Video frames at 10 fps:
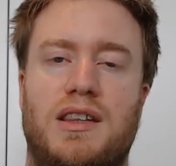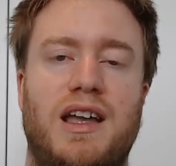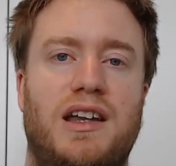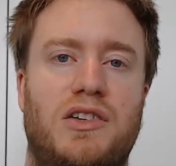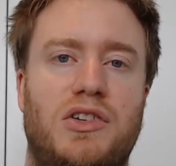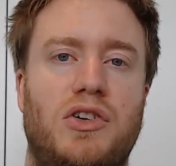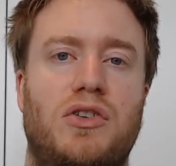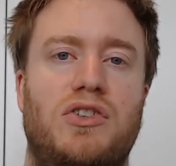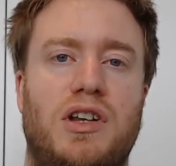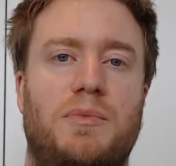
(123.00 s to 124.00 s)
they had a
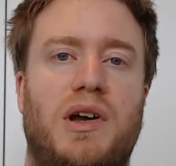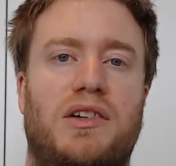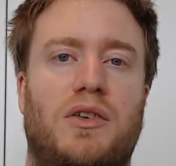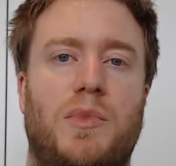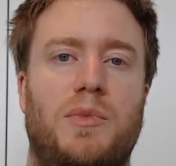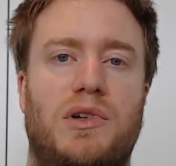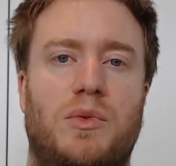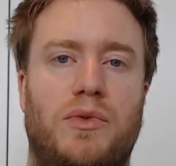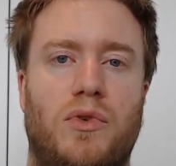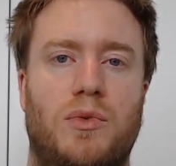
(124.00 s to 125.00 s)
huge impact on my
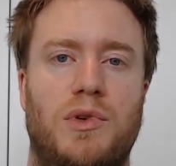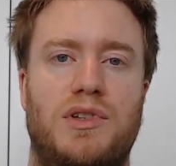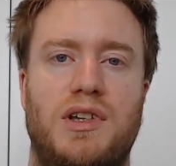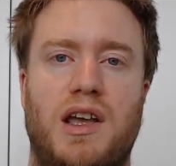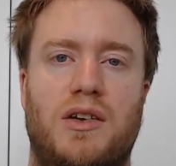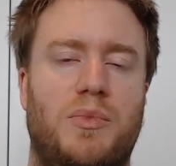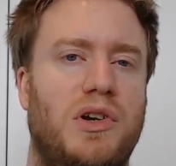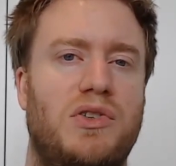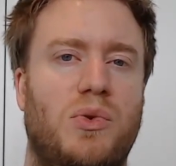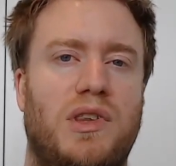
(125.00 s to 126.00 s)
mental performance. And I'm
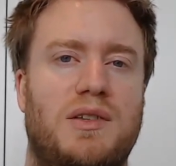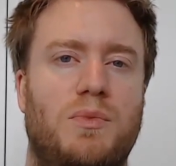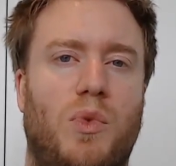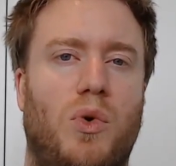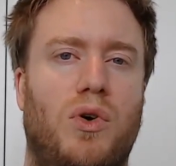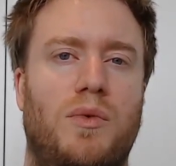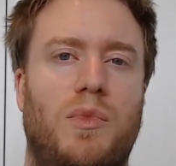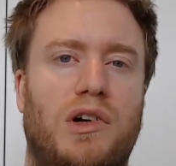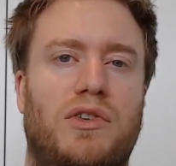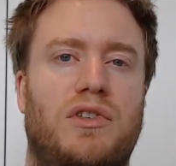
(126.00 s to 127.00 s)
pretty sure there's more
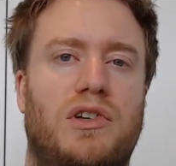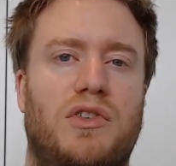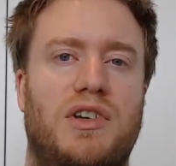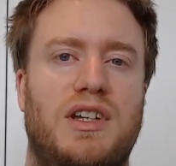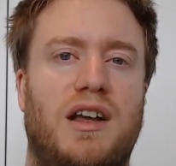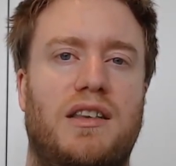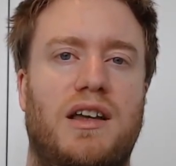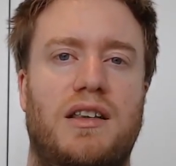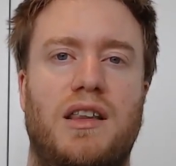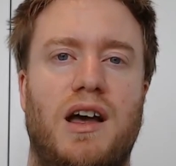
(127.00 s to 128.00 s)
micronutrients out
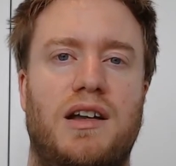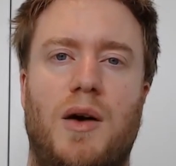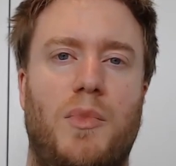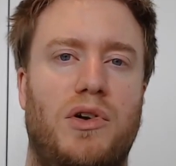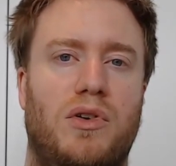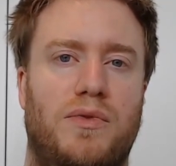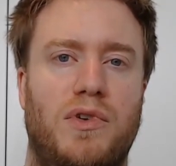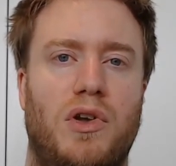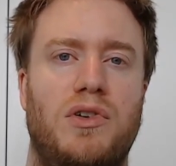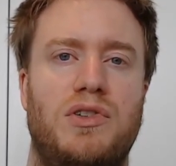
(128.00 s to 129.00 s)
there that I might not have
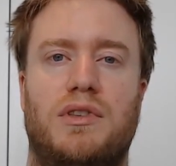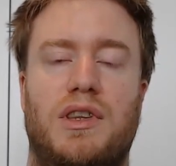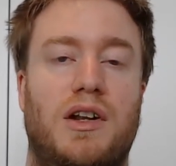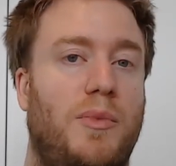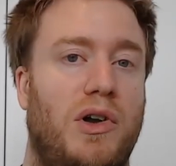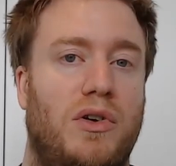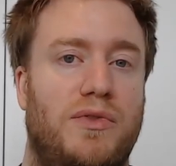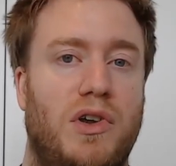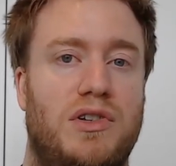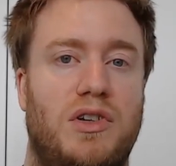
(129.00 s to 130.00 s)
noticed,
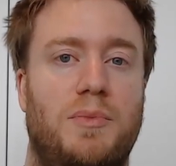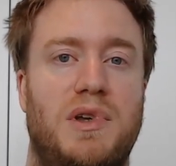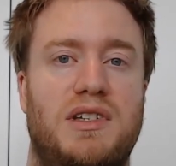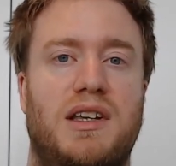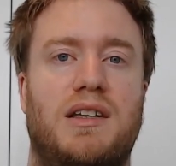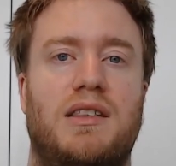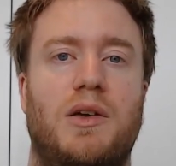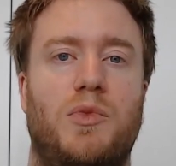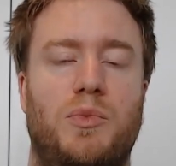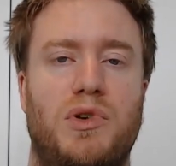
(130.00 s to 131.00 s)
I'm missing,
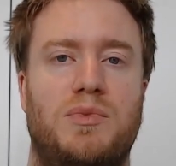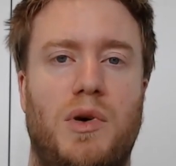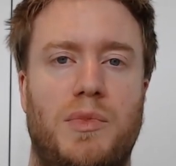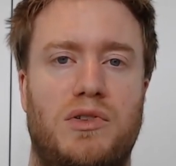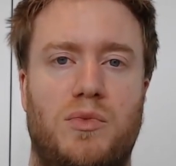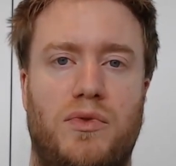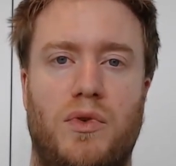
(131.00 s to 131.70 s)
that will boost my mental performance